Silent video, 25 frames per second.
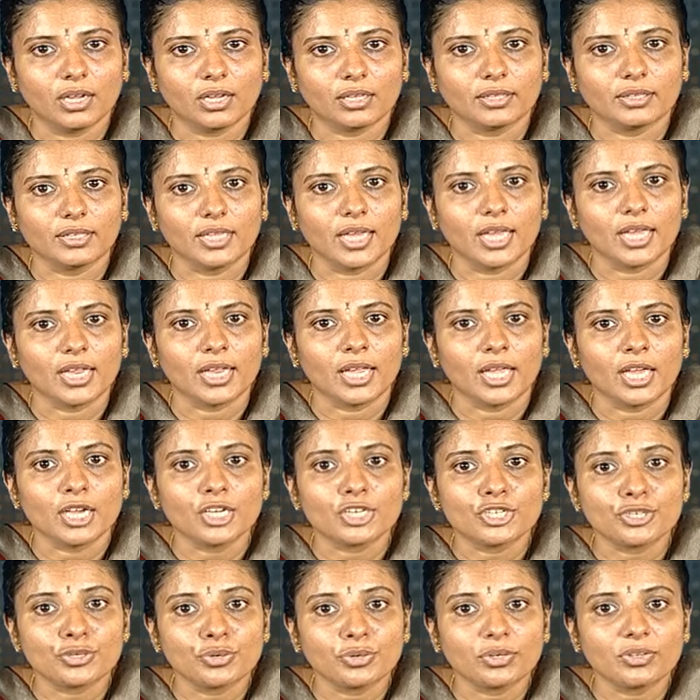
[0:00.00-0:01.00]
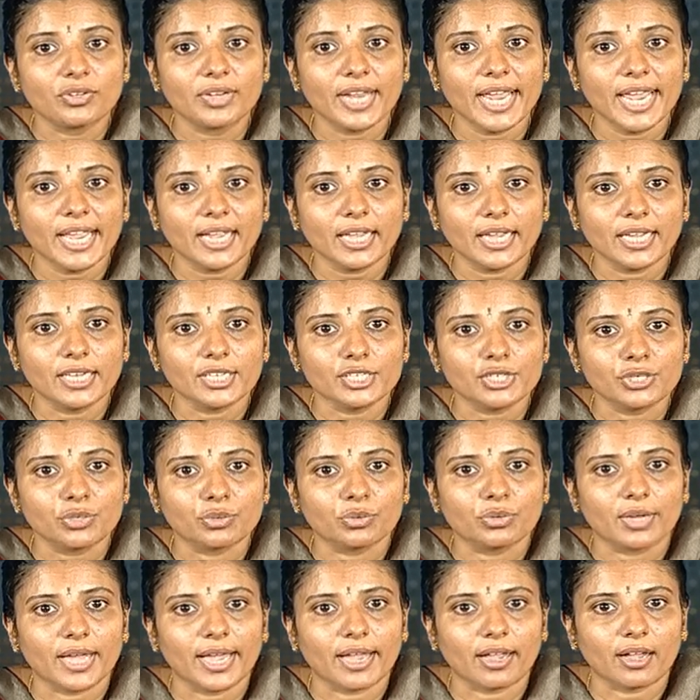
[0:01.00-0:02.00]
They should take
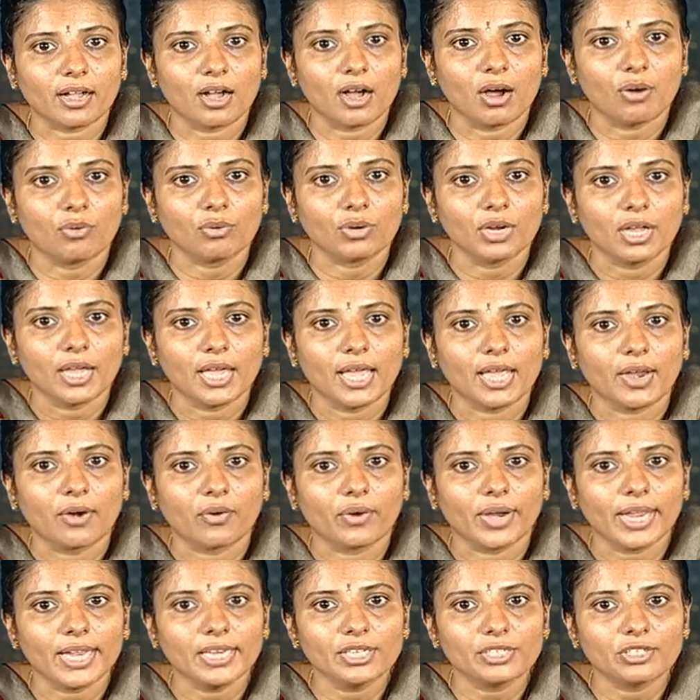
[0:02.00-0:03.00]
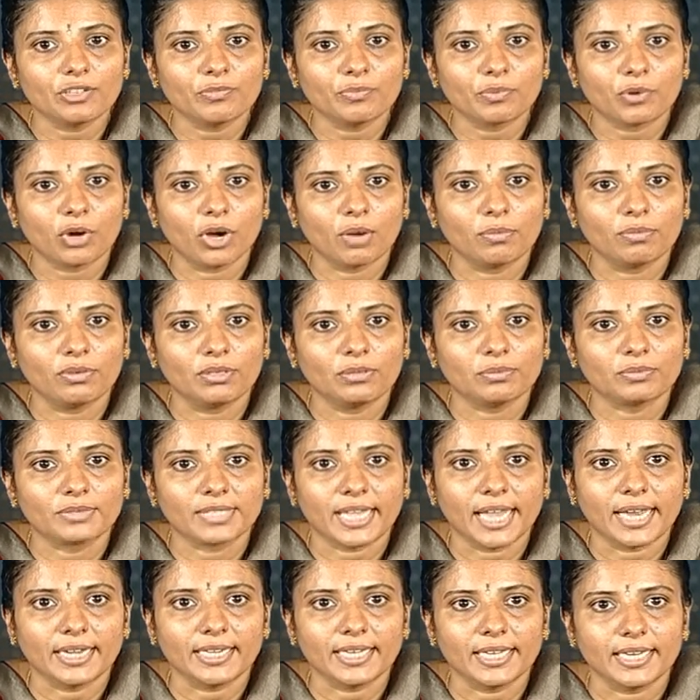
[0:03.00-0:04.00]
into account a range of problems
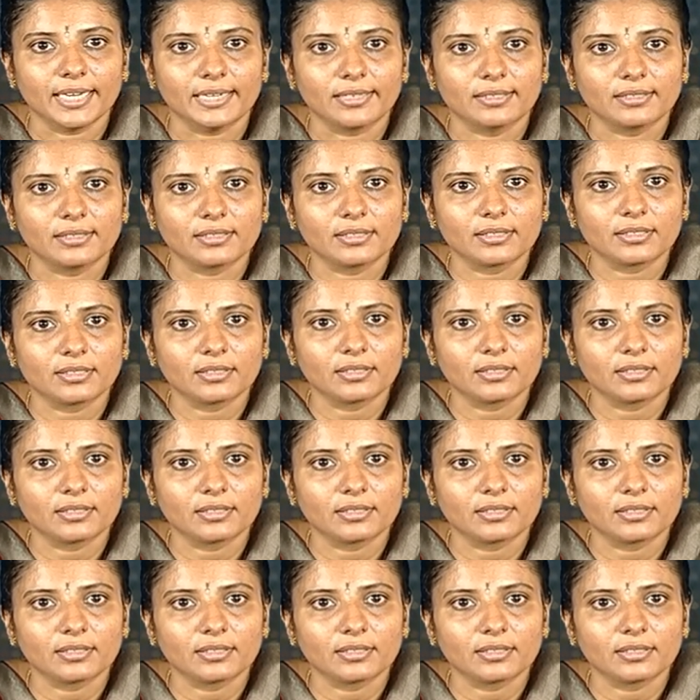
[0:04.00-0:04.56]
and needs.